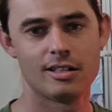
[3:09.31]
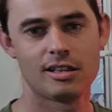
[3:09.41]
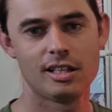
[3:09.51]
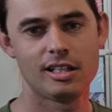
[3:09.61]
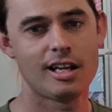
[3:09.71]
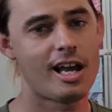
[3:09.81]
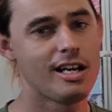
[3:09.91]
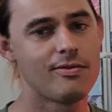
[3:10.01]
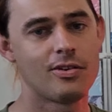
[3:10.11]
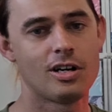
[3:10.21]
And I think at
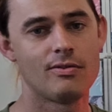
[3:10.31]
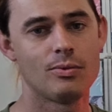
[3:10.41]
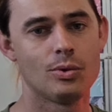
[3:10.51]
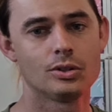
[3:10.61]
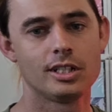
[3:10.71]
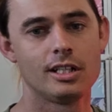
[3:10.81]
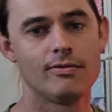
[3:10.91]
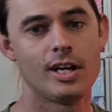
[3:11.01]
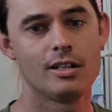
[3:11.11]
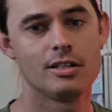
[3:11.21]
85 it was
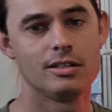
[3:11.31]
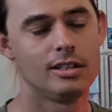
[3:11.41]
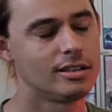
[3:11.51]
undervalued.